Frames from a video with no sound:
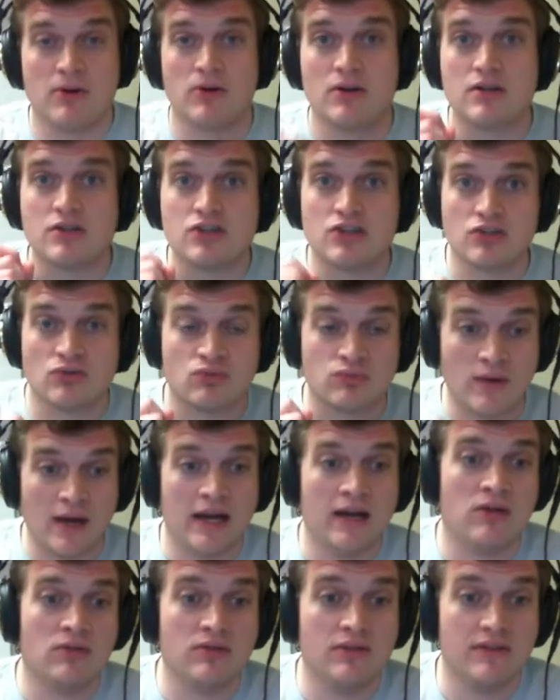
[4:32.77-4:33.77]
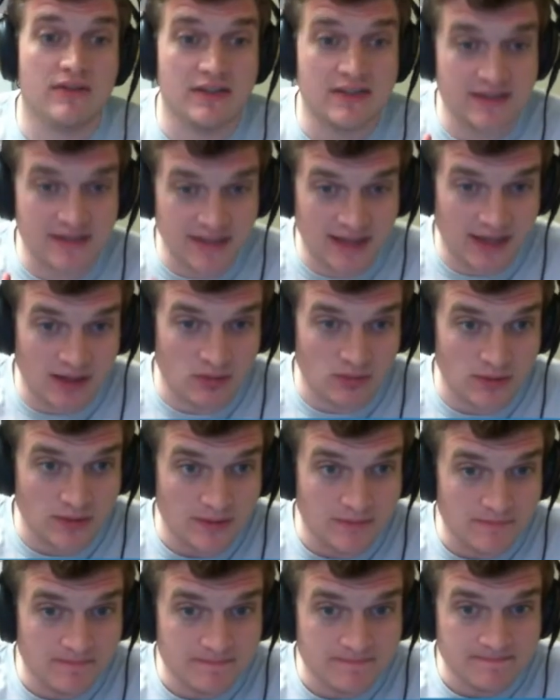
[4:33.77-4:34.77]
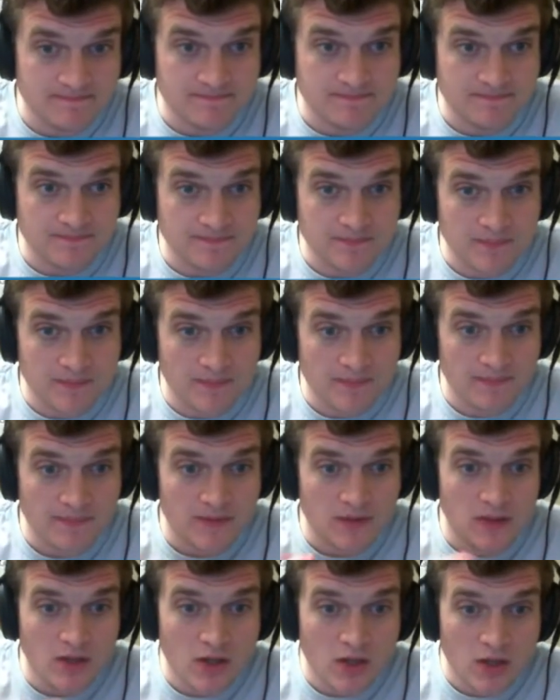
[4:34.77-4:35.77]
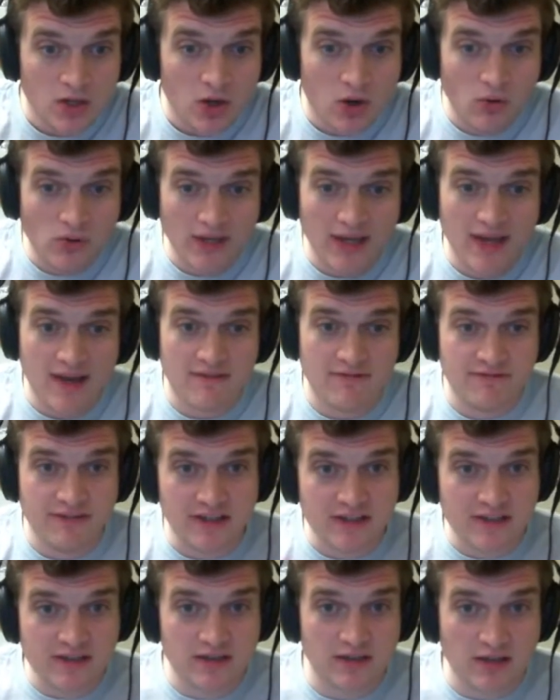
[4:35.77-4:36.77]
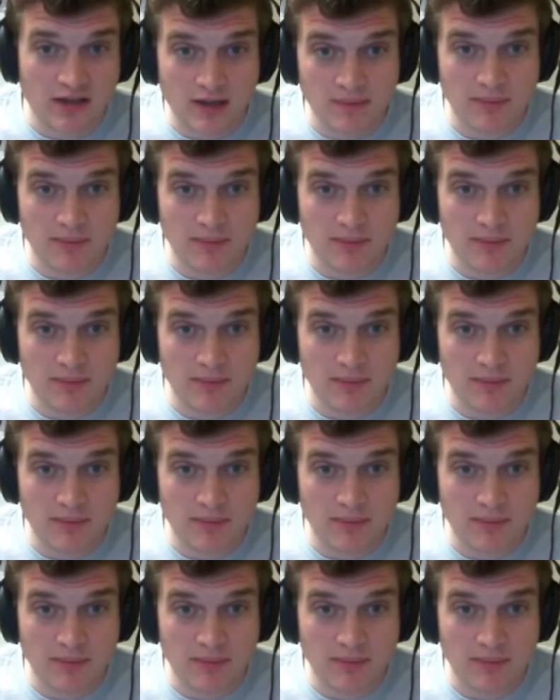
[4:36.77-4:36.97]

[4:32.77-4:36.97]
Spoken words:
surround the sound. Okay, I fixed a couple